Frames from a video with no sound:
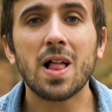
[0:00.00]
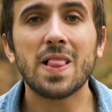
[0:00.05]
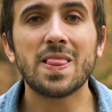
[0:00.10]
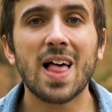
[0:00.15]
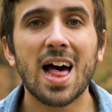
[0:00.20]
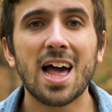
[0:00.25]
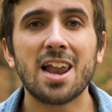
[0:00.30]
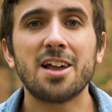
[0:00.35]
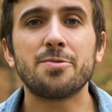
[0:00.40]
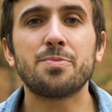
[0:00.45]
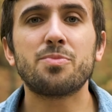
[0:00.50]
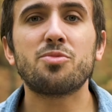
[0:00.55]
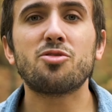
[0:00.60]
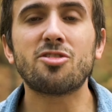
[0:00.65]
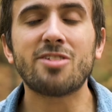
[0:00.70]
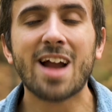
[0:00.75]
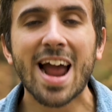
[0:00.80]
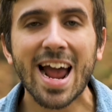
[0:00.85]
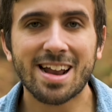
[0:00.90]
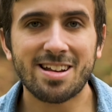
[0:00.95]
a lot of
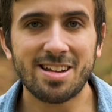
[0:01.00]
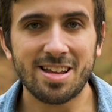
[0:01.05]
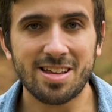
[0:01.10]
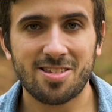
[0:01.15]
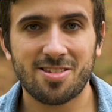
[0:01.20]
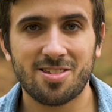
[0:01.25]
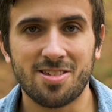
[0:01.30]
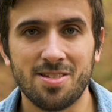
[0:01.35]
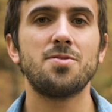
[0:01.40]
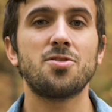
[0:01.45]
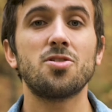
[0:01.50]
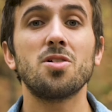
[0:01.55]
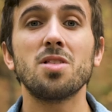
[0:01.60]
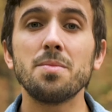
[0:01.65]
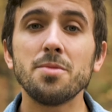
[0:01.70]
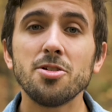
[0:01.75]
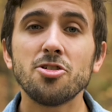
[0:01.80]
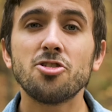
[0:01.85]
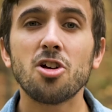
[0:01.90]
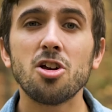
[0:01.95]
practice. So let
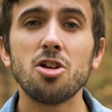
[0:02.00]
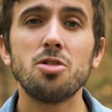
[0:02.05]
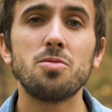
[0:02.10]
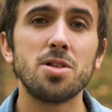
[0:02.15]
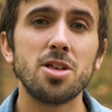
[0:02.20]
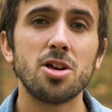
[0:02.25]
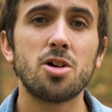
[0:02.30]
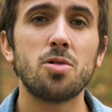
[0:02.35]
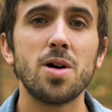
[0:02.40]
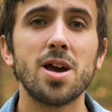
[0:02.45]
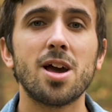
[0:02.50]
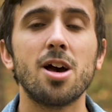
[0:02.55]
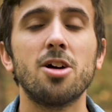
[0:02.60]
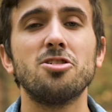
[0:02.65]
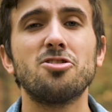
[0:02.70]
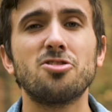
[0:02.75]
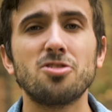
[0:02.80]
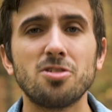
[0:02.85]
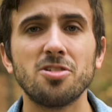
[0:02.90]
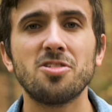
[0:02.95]
me show you really quick a
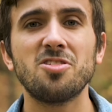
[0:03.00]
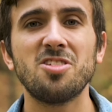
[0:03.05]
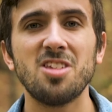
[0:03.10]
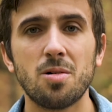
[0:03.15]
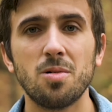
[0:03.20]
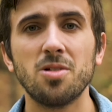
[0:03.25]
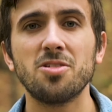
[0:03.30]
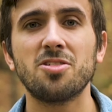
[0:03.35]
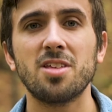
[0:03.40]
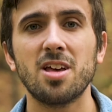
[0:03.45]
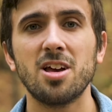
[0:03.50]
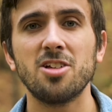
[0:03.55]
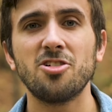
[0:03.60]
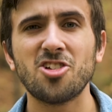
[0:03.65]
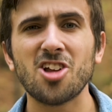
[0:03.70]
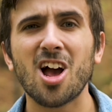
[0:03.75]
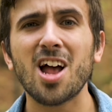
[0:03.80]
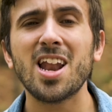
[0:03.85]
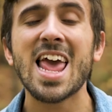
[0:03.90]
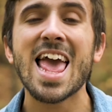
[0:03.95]
short sequence that I
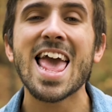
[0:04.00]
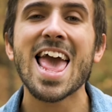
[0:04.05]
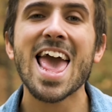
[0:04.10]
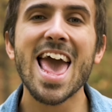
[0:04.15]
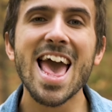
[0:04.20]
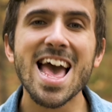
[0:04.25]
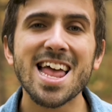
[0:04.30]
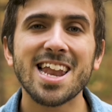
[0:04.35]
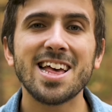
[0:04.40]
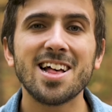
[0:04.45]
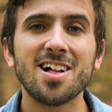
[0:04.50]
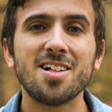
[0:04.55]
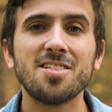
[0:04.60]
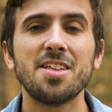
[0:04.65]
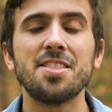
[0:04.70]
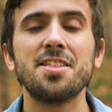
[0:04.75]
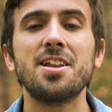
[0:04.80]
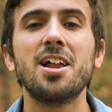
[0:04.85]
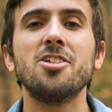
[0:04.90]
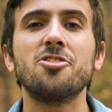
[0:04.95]
shot handheld,
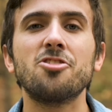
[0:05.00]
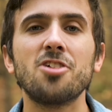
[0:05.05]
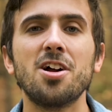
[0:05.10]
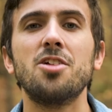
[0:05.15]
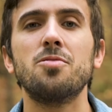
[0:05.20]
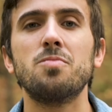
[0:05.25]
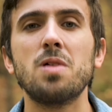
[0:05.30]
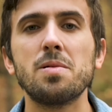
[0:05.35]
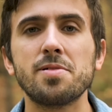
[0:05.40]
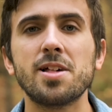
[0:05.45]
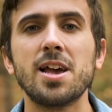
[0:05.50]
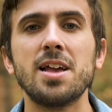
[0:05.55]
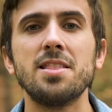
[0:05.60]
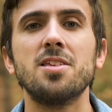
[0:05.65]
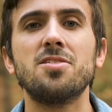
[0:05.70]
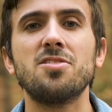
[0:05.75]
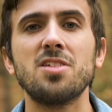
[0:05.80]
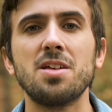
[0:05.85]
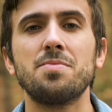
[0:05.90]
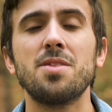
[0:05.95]
and then I tried to replicate the
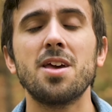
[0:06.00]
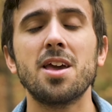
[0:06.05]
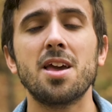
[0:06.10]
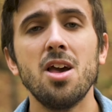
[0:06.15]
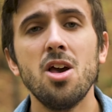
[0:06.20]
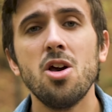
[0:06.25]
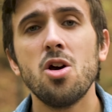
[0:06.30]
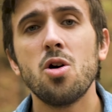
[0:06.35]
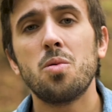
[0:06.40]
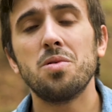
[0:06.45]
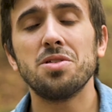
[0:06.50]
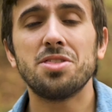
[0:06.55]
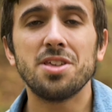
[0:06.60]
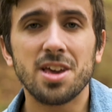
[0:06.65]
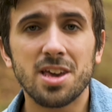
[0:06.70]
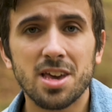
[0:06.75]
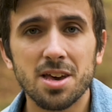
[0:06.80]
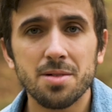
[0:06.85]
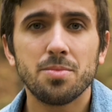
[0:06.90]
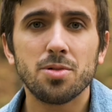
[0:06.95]
same thing with a
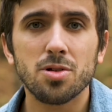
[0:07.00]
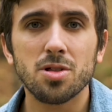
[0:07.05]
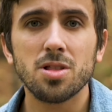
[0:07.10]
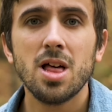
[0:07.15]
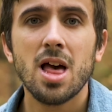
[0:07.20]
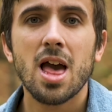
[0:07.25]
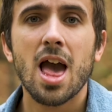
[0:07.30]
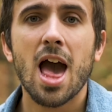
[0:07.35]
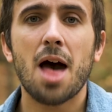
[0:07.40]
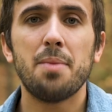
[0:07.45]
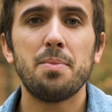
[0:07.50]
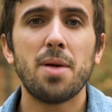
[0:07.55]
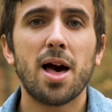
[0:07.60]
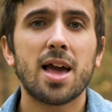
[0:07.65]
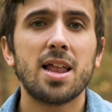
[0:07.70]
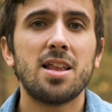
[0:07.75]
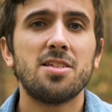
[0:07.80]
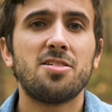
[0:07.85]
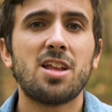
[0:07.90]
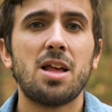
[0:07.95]
gimbal. I'm not
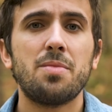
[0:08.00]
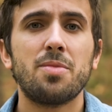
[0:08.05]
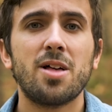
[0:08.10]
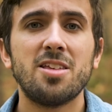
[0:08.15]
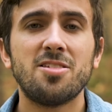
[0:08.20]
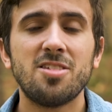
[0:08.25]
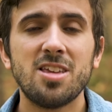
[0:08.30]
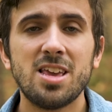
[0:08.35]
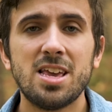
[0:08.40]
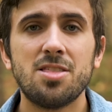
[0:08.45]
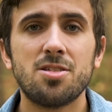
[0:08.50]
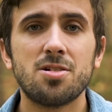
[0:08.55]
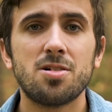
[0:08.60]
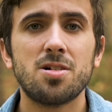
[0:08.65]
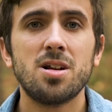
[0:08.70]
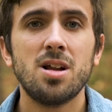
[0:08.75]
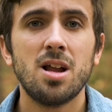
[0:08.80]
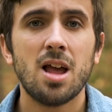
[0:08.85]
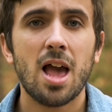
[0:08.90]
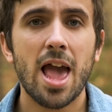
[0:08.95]
going to stabilize
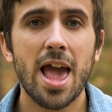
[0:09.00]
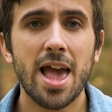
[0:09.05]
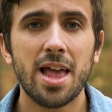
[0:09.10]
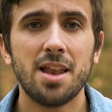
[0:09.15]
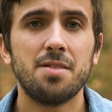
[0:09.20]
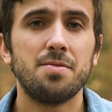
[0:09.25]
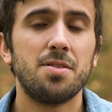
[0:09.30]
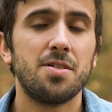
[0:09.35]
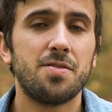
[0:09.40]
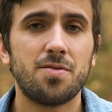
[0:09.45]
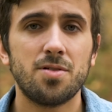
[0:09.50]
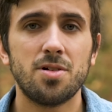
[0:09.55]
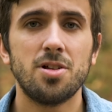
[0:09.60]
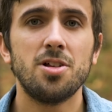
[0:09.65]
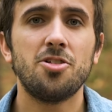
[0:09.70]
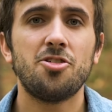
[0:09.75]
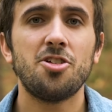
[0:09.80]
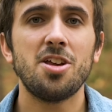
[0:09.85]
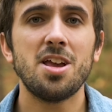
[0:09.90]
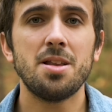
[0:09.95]
either end of the
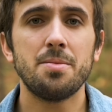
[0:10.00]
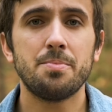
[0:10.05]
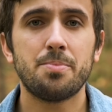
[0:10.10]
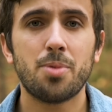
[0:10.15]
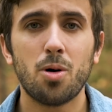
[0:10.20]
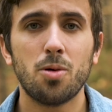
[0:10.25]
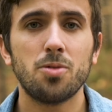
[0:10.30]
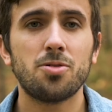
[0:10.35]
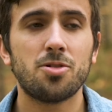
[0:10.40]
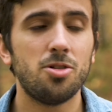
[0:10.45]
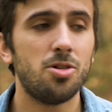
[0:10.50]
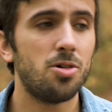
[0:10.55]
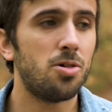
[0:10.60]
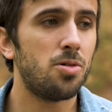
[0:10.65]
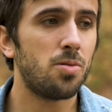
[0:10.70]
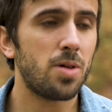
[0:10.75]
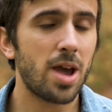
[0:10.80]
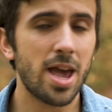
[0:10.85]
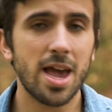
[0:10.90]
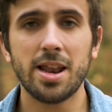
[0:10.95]
footage in post,
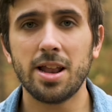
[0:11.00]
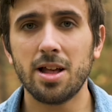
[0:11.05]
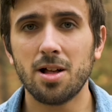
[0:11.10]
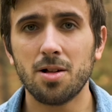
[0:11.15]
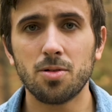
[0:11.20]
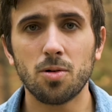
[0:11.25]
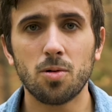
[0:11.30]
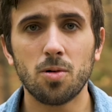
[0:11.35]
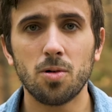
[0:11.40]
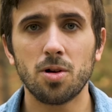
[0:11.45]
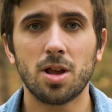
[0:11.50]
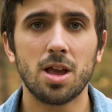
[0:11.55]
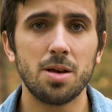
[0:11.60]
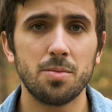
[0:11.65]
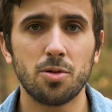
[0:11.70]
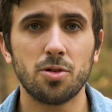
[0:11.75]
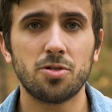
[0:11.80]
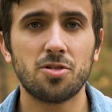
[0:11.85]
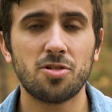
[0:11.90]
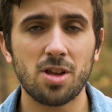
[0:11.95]
no handheld or
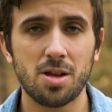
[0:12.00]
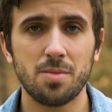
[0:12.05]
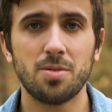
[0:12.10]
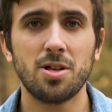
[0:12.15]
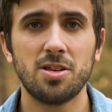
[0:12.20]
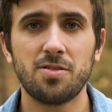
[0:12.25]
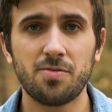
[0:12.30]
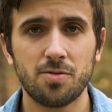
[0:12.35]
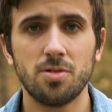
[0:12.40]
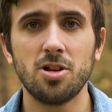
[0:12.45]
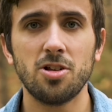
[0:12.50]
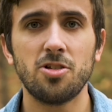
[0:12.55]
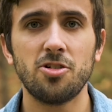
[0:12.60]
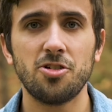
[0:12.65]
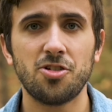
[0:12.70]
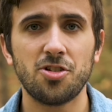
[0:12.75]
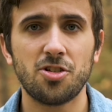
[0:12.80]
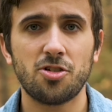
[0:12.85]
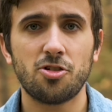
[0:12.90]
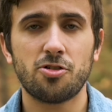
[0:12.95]
gimbal stabilized footage,
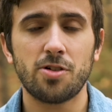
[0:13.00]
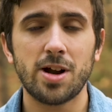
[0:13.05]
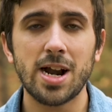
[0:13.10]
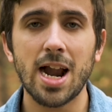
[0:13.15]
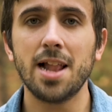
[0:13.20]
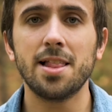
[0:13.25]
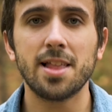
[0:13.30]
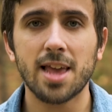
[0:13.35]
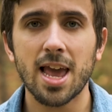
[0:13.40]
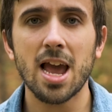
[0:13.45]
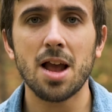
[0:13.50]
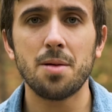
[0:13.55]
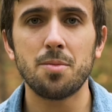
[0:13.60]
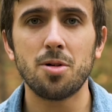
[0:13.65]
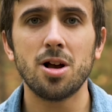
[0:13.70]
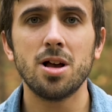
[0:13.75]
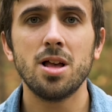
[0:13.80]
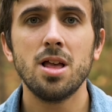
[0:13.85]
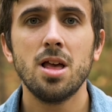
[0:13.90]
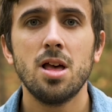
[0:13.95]
which is straight out of the
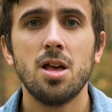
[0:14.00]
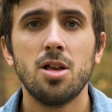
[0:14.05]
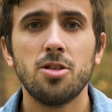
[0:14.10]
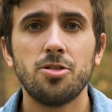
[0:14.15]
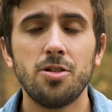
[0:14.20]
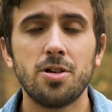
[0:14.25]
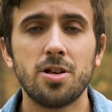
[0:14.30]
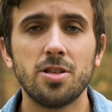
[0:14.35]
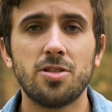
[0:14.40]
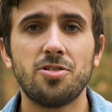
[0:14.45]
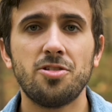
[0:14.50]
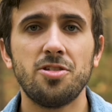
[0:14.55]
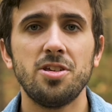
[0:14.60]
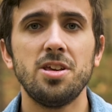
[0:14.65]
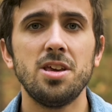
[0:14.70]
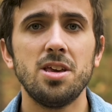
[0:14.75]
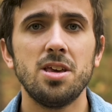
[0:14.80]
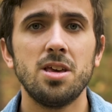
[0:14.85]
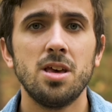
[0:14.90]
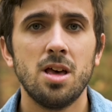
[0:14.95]
camera so you can
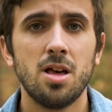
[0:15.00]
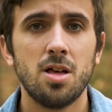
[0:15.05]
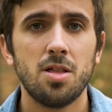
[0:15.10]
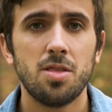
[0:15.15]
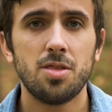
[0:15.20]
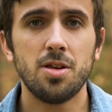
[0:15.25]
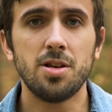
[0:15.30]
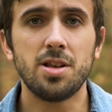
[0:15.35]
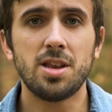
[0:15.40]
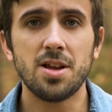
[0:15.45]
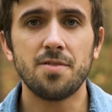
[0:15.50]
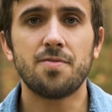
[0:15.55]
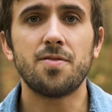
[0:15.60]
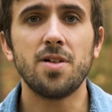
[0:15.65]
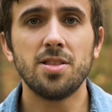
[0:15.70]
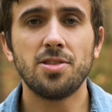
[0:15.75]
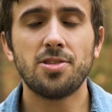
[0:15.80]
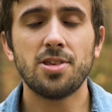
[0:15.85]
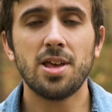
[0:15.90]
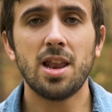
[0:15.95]
see the
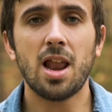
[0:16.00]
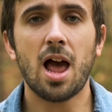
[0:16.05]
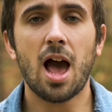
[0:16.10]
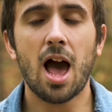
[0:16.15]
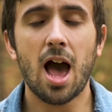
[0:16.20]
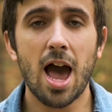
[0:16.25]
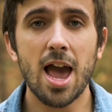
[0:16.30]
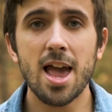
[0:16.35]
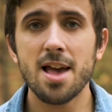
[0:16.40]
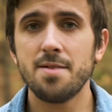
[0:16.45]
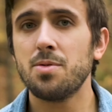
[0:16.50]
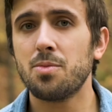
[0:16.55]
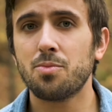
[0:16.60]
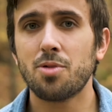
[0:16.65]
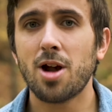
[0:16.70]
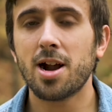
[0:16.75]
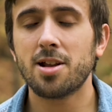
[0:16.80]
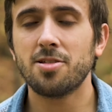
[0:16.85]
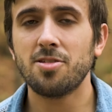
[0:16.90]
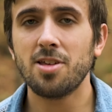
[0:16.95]
difference. And I have been
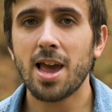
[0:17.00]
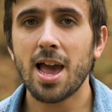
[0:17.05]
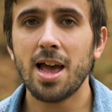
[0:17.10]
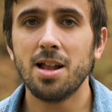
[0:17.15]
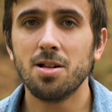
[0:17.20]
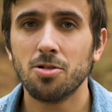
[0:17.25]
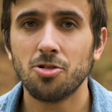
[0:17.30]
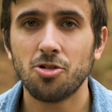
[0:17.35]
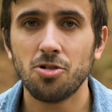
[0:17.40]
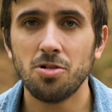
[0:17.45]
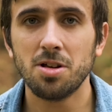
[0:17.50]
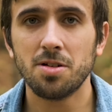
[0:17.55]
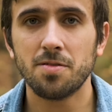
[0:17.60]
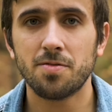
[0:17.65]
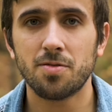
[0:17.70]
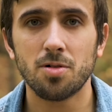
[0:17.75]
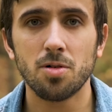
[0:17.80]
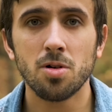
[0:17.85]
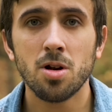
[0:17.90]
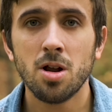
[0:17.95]
practicing handheld shooting
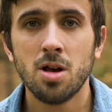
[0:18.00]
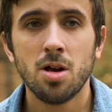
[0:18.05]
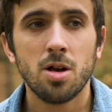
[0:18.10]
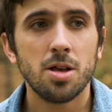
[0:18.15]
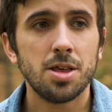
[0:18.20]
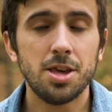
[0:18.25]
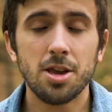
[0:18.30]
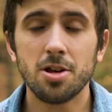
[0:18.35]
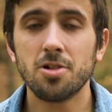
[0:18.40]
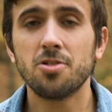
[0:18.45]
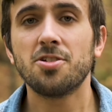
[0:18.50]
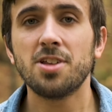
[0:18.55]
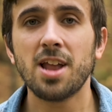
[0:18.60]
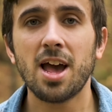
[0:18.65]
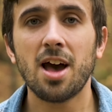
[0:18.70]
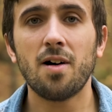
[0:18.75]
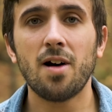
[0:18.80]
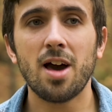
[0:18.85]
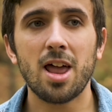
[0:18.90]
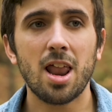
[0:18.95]
for years
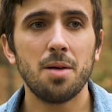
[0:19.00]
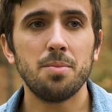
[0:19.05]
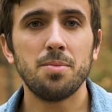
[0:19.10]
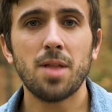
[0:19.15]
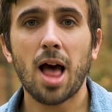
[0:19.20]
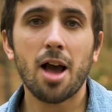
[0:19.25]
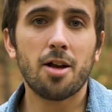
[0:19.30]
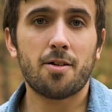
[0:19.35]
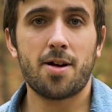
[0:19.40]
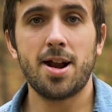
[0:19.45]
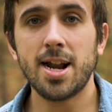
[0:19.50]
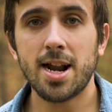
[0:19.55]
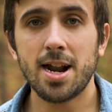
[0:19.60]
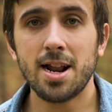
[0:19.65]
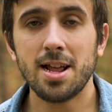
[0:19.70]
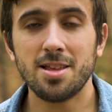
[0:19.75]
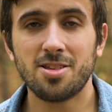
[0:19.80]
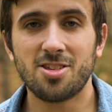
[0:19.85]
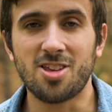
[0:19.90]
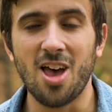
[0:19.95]
now and I'm not great at
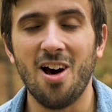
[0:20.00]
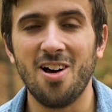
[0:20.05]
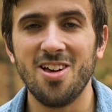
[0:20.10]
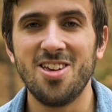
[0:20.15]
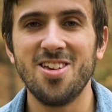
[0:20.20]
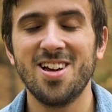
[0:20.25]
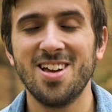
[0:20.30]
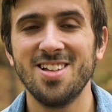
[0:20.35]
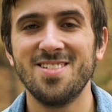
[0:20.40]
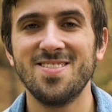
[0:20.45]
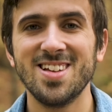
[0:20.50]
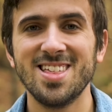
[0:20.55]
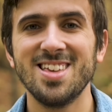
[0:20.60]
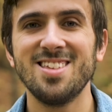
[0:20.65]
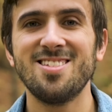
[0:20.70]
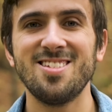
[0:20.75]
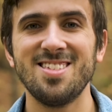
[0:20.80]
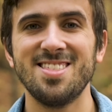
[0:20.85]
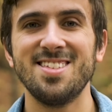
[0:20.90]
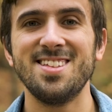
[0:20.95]
it, so you can really
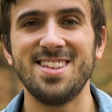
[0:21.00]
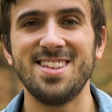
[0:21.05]
see the